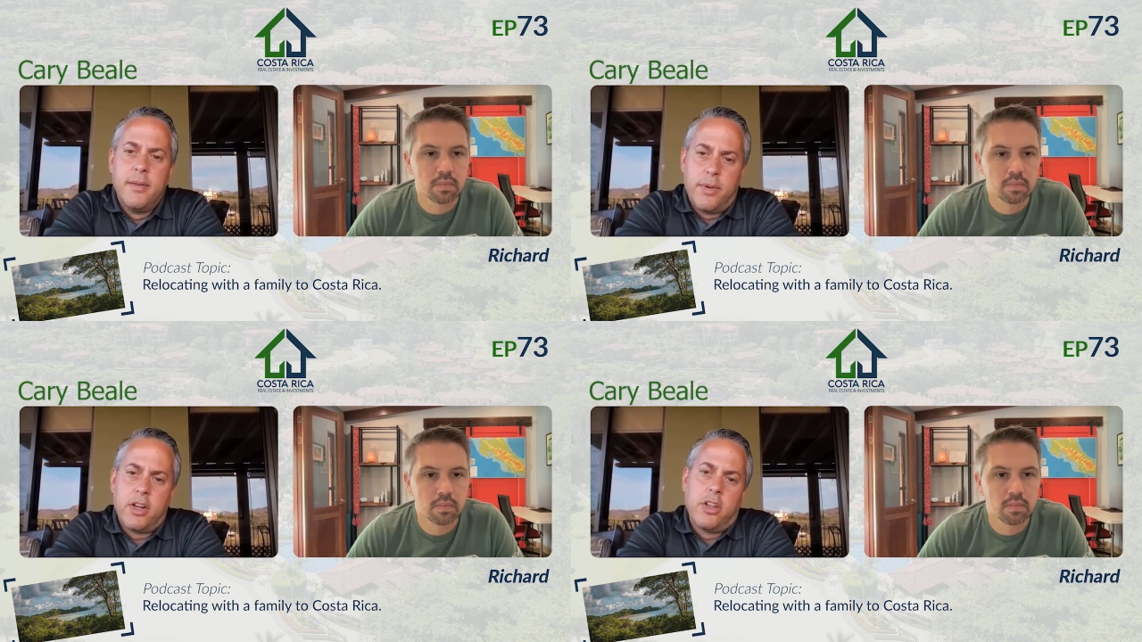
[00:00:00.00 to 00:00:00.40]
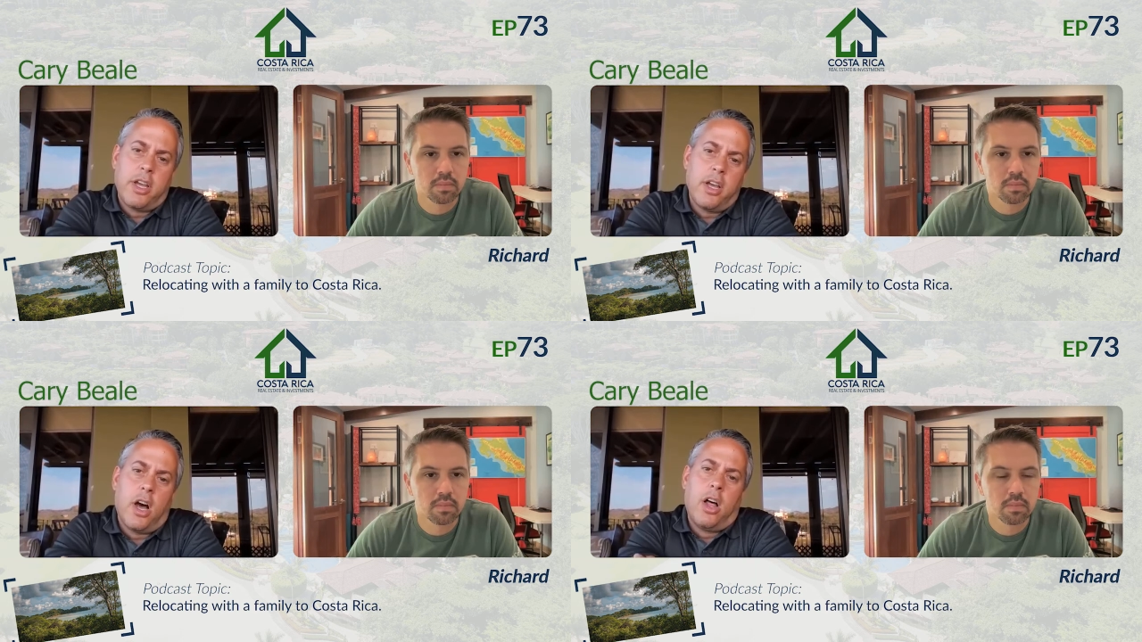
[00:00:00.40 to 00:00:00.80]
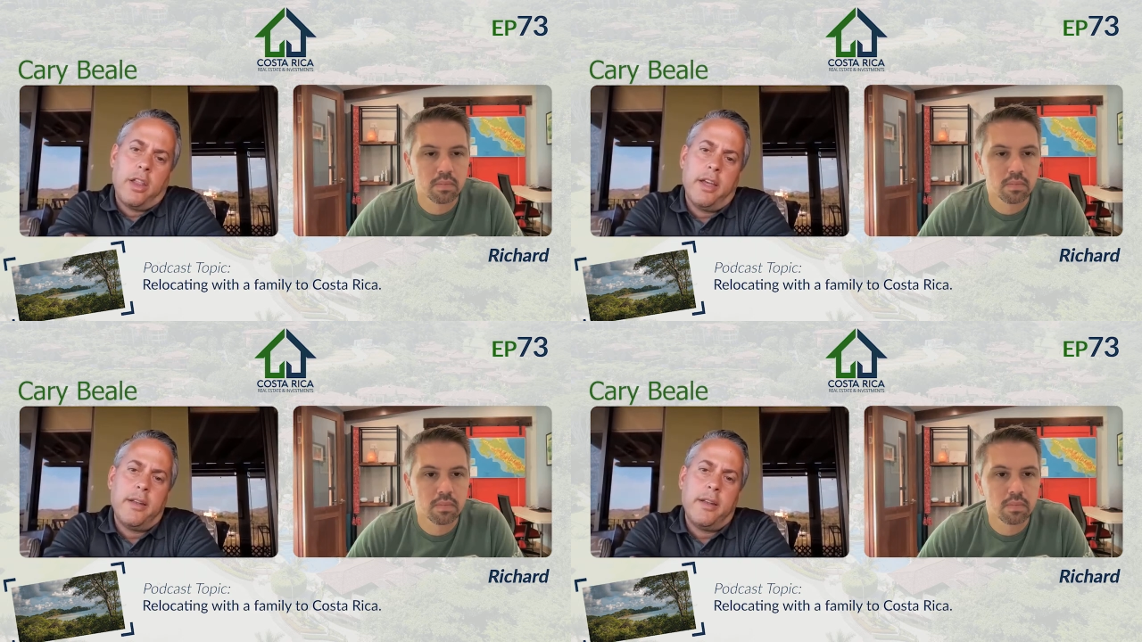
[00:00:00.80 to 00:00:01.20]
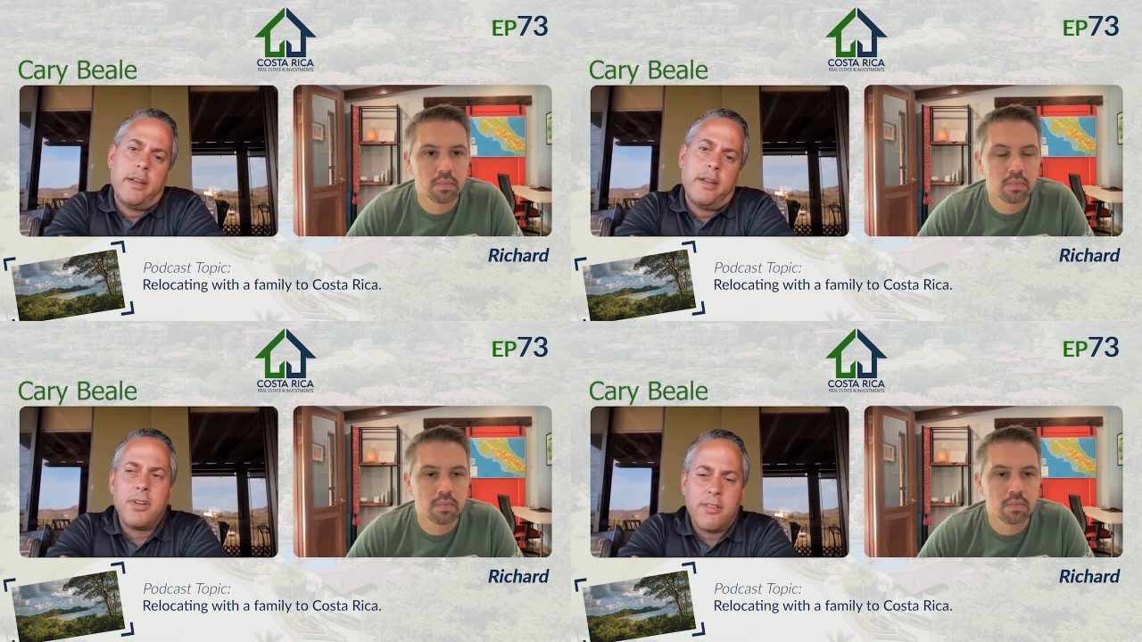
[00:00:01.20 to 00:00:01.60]
Speaker 1: but you're looking all in
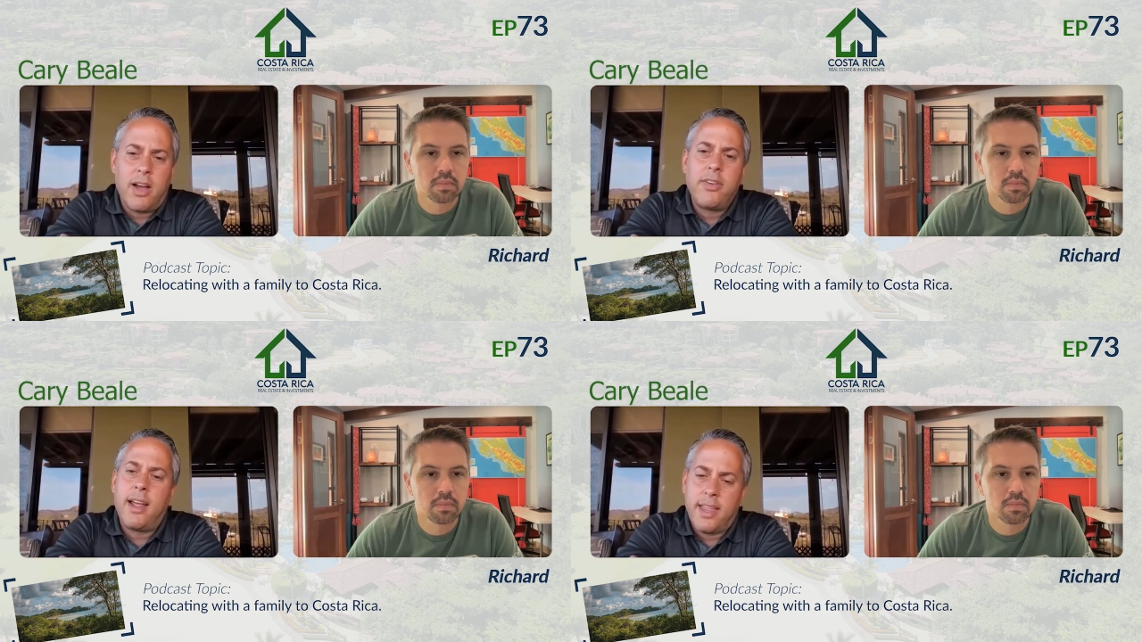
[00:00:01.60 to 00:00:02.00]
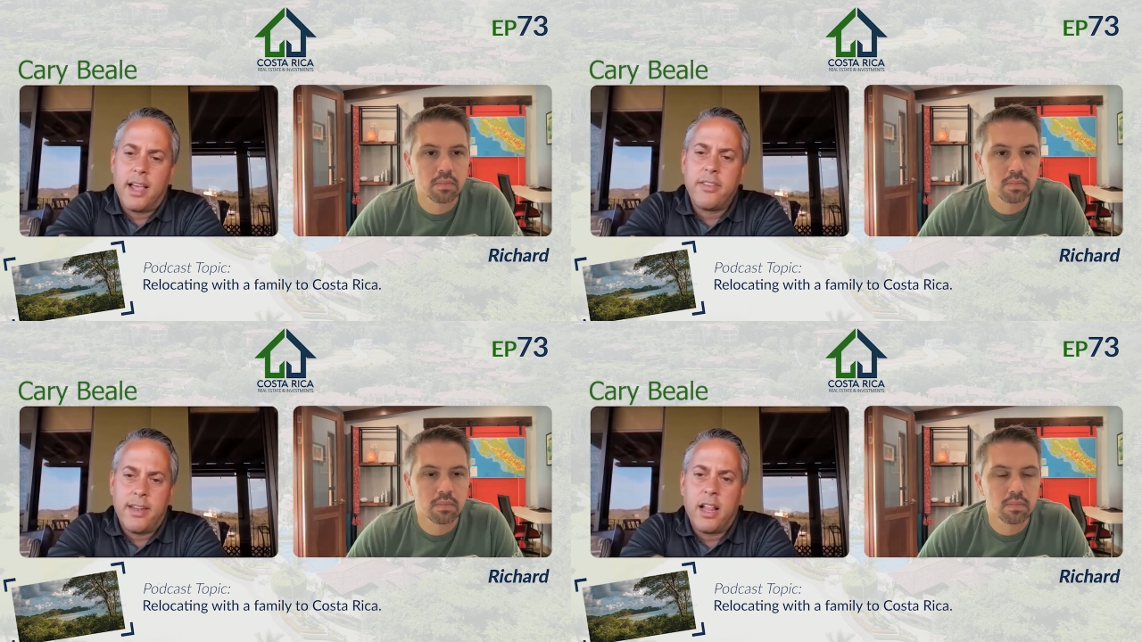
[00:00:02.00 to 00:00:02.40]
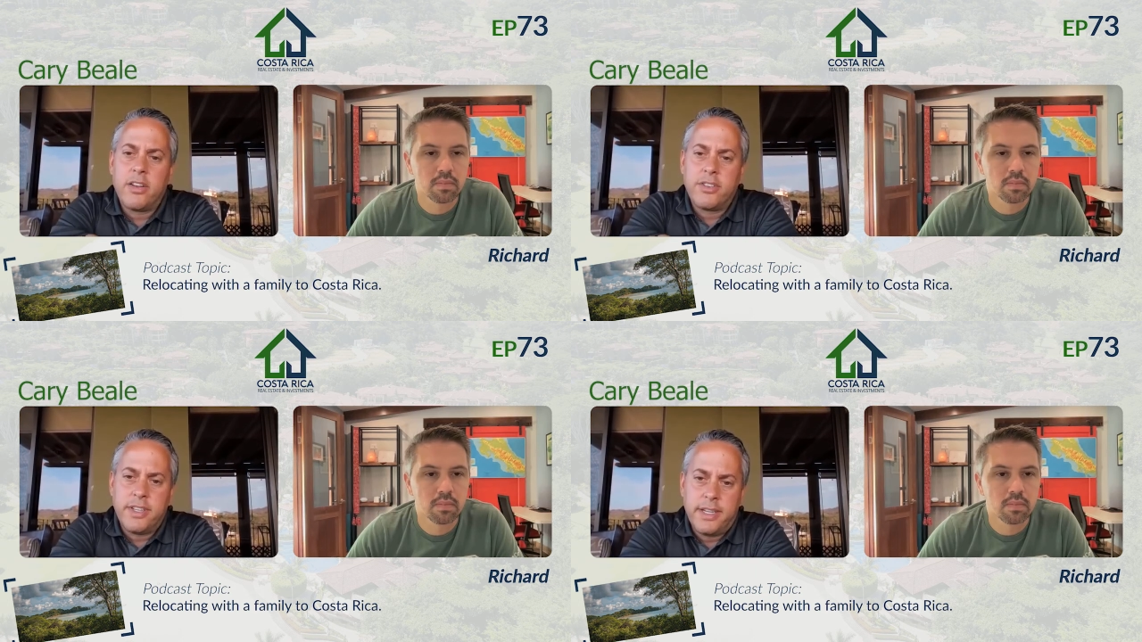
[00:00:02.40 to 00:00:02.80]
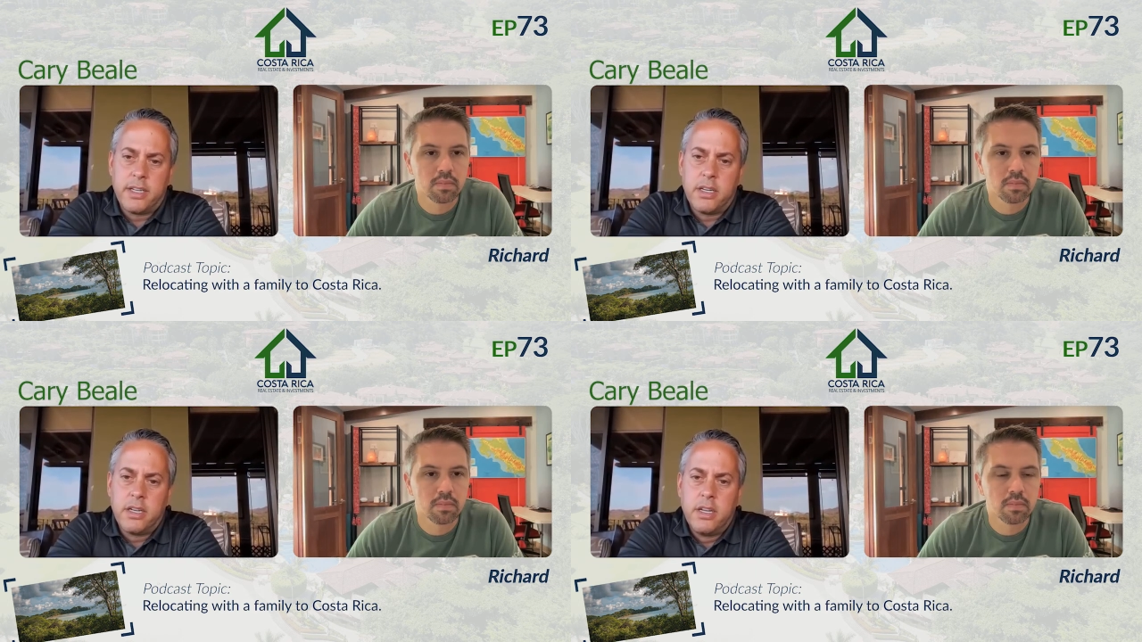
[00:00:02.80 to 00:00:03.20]
probably around nine thousand dollars a
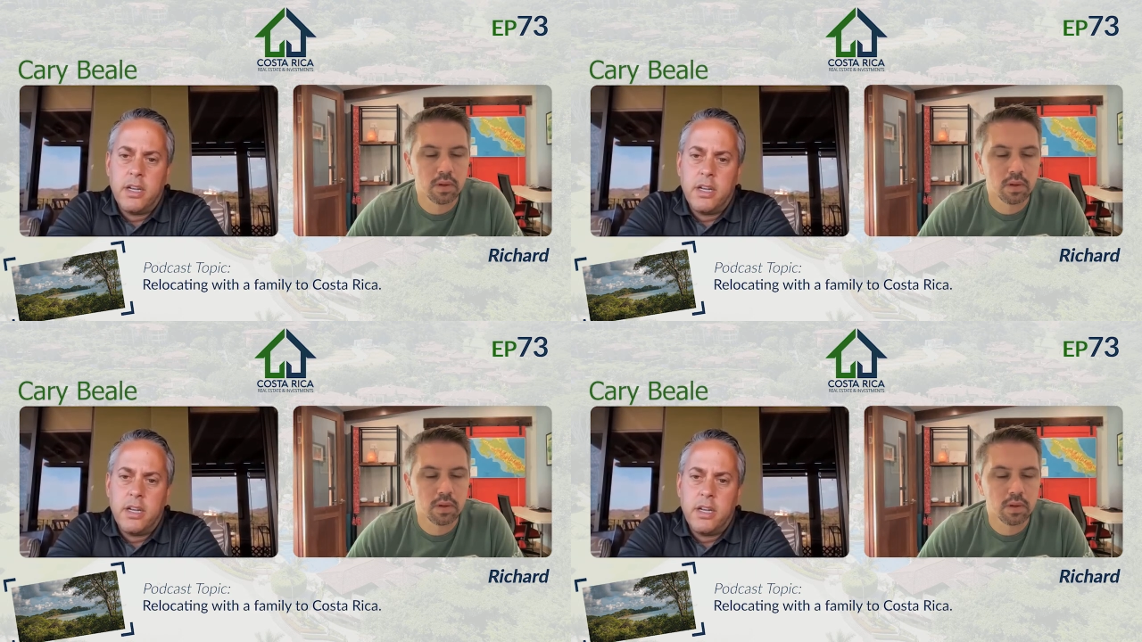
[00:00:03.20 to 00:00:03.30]
year.